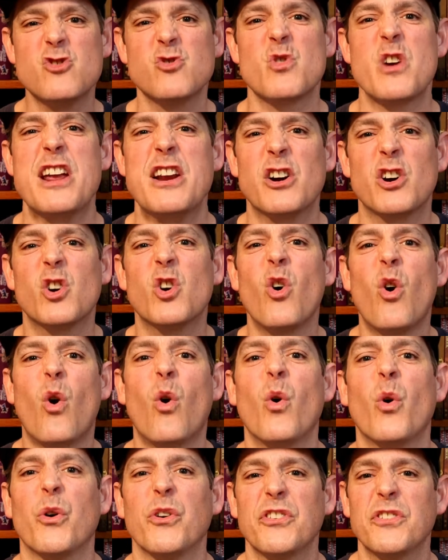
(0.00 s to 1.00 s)
greater
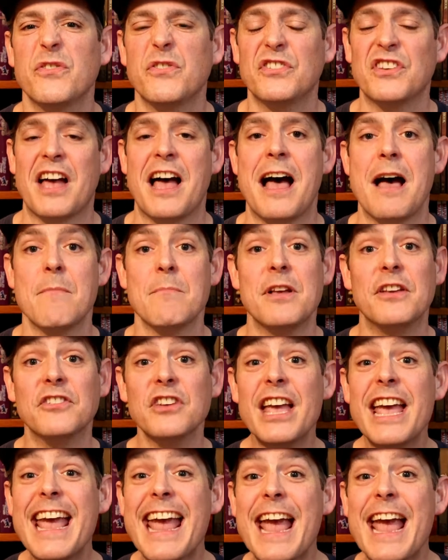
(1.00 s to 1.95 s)
hordes of zombies